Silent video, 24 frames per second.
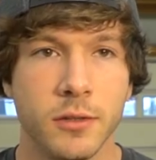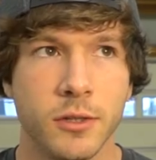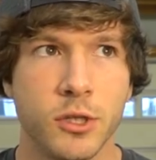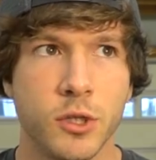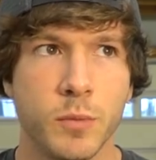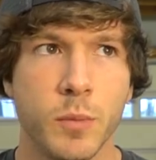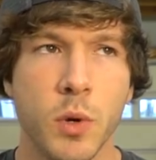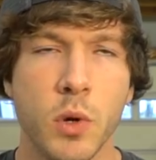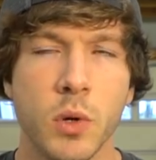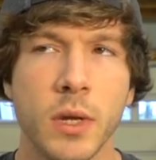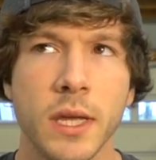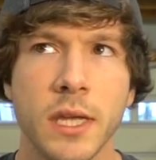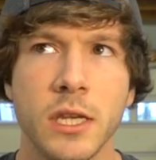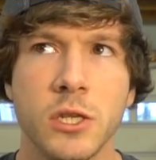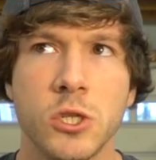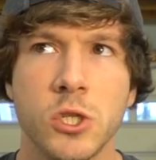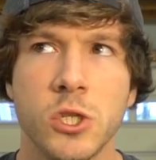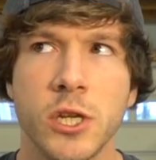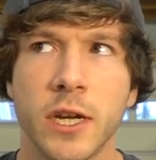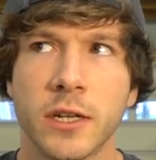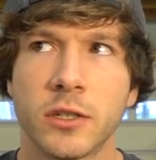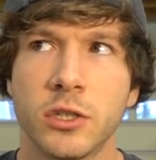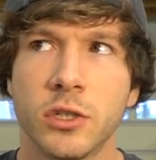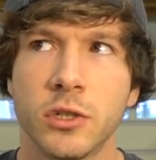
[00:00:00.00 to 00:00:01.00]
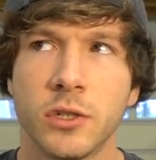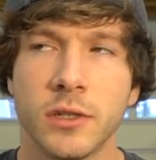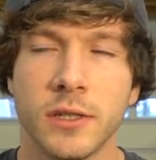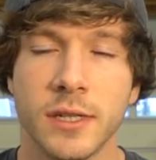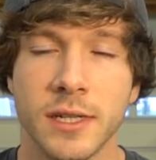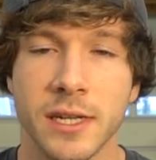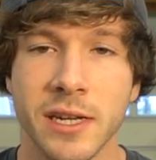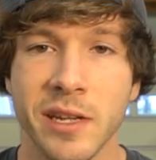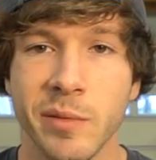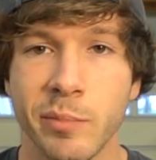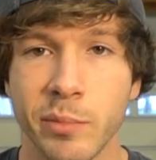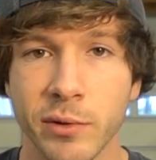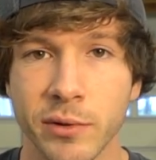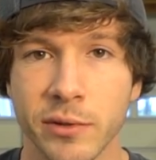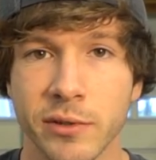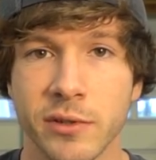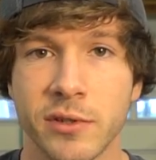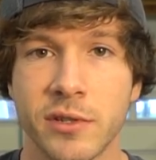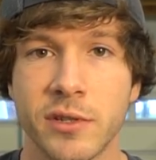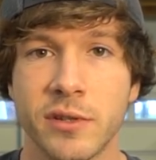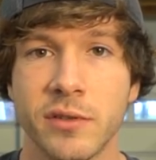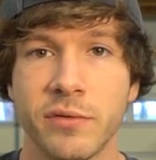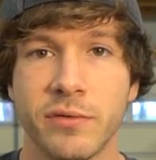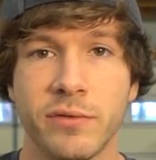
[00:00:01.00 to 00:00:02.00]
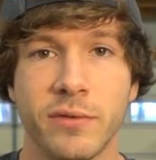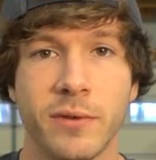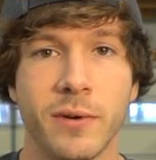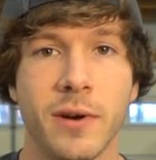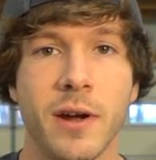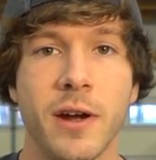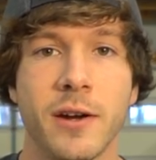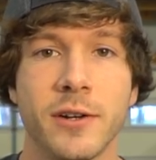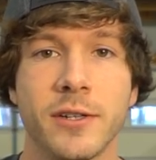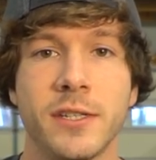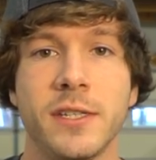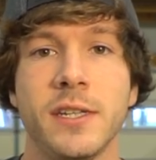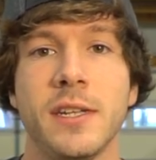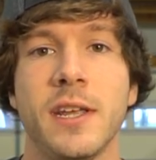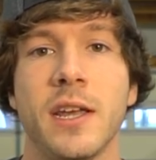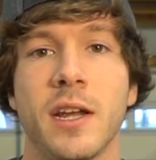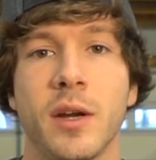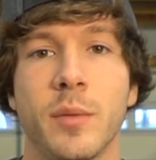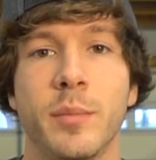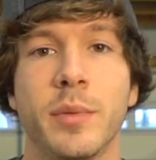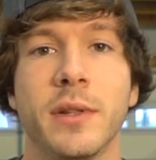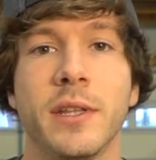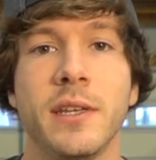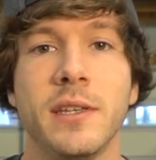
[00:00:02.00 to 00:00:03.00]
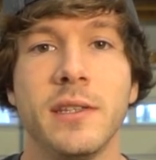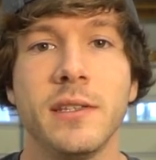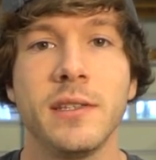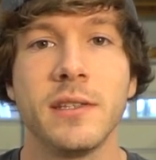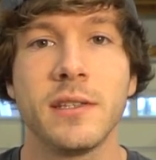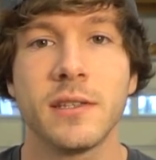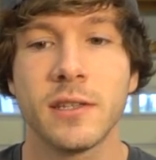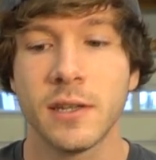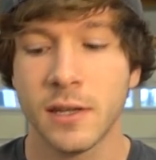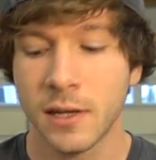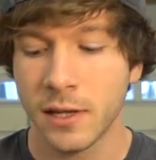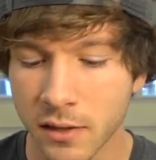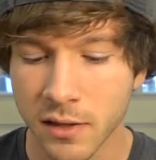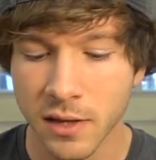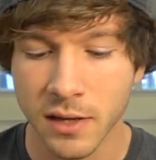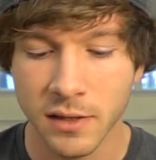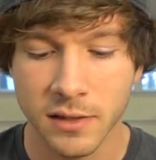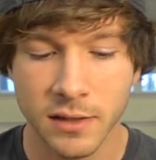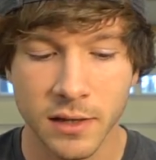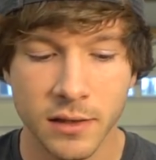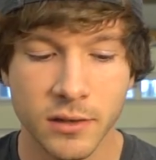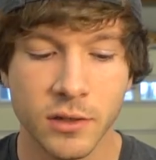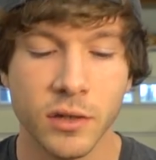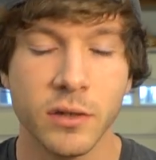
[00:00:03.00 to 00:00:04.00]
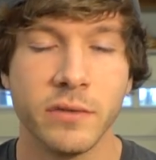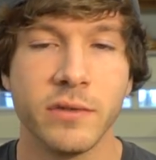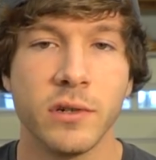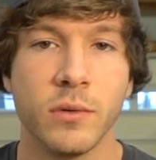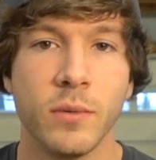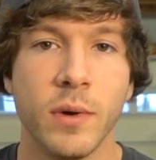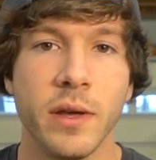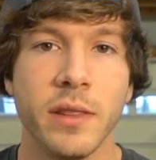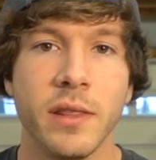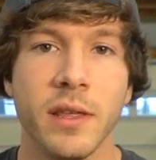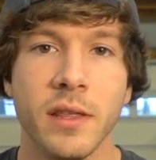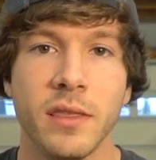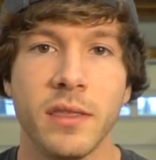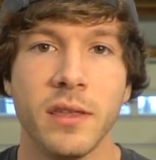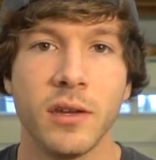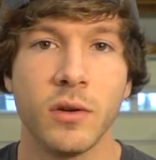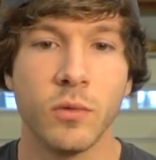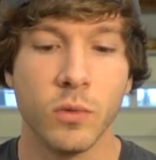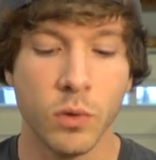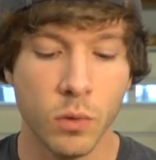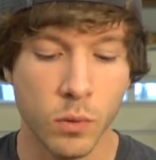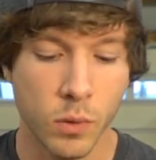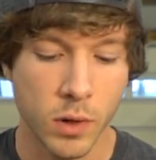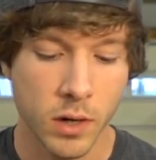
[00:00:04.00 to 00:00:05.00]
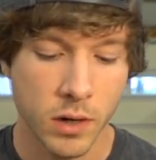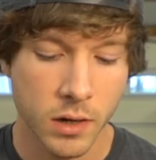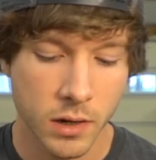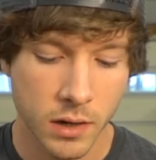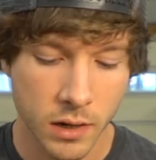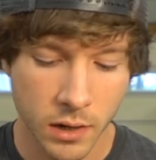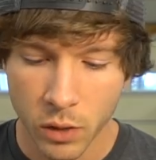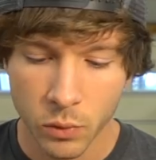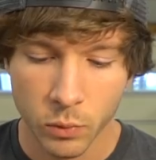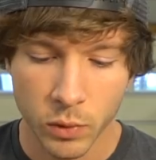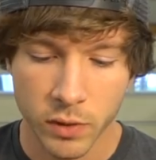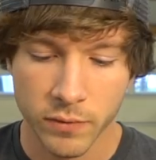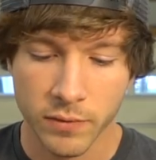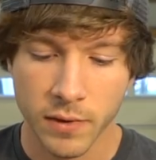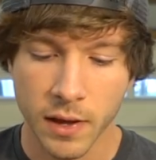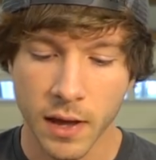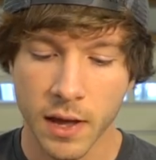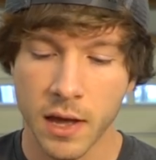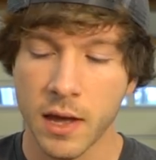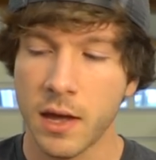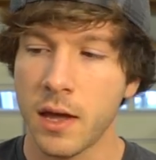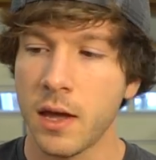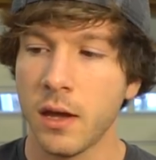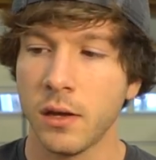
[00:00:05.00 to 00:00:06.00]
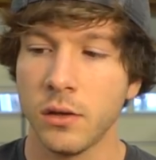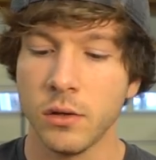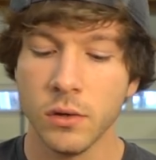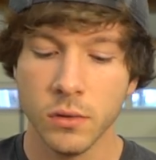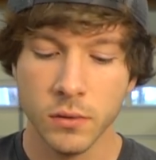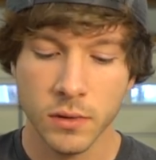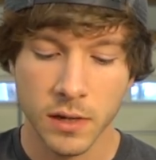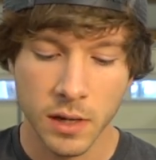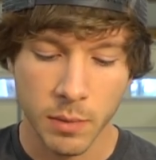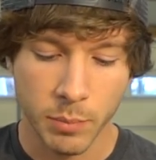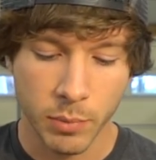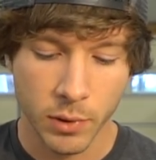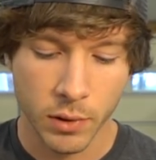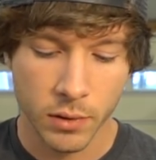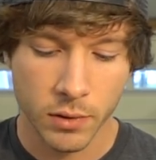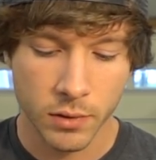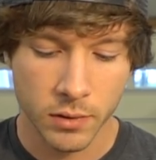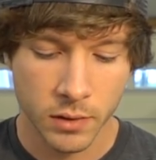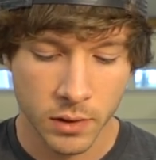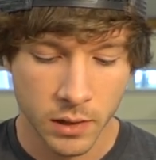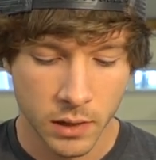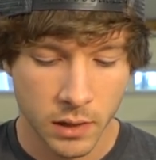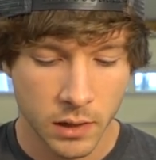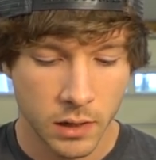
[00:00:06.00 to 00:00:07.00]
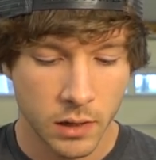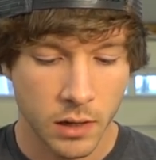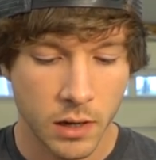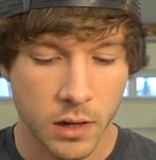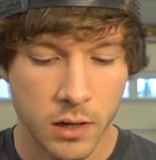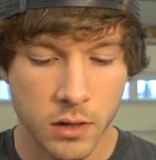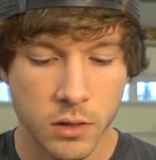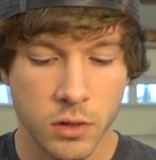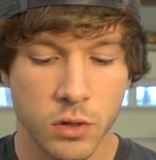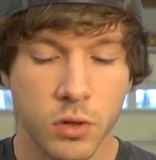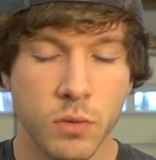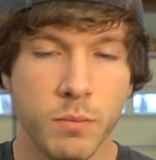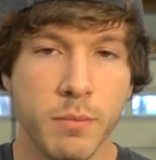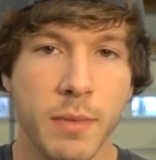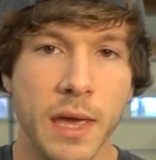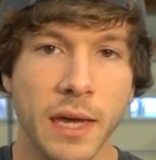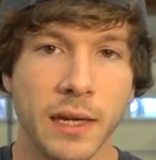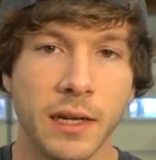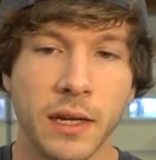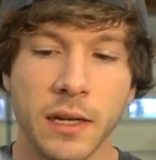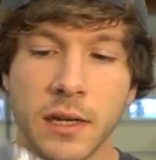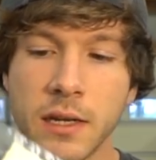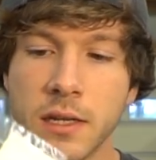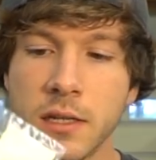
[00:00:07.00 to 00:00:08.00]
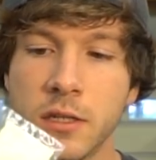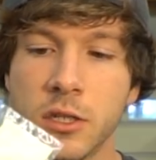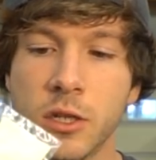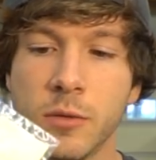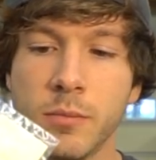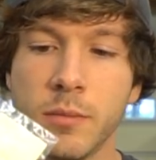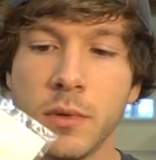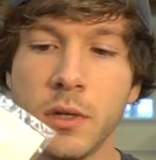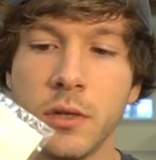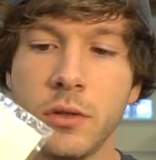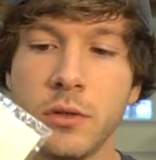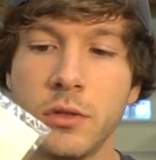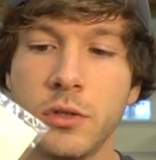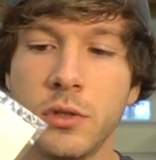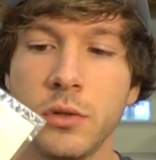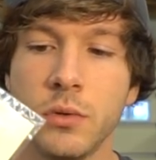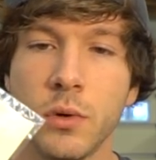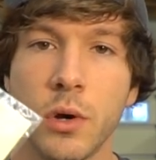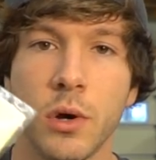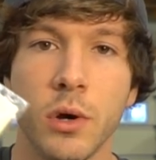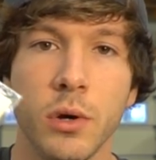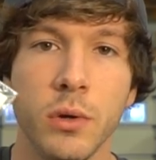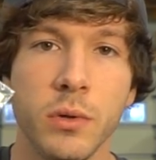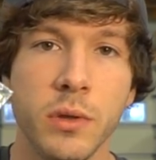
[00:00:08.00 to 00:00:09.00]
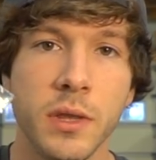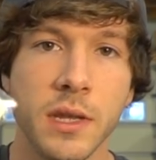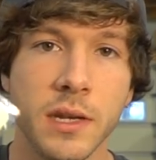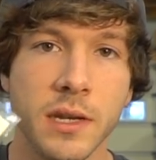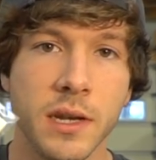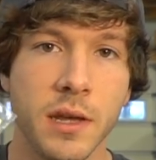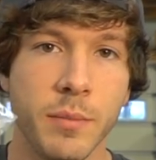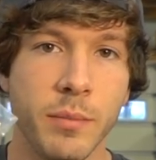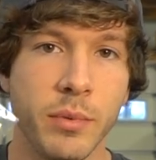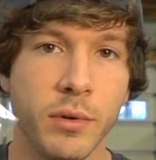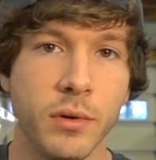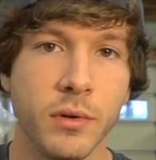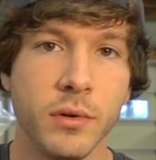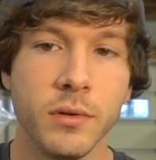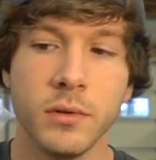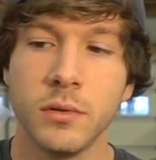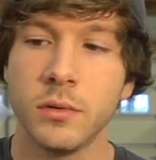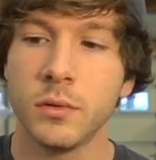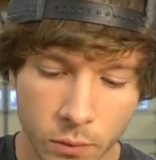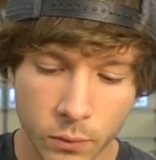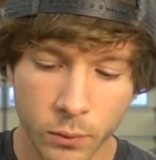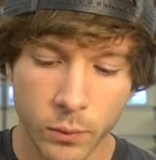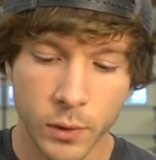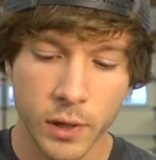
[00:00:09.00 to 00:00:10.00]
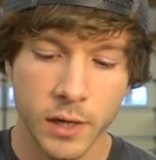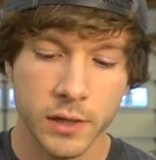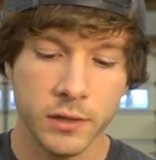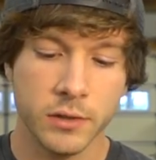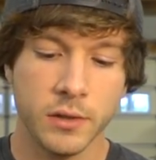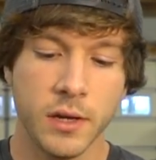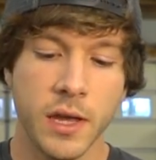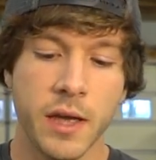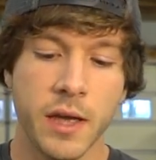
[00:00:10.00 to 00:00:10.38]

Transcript: smoke injector nipples for RC airplanes. They sent over what they think will work. We've got a new nipple, a new mechanism to hold the nipple. We also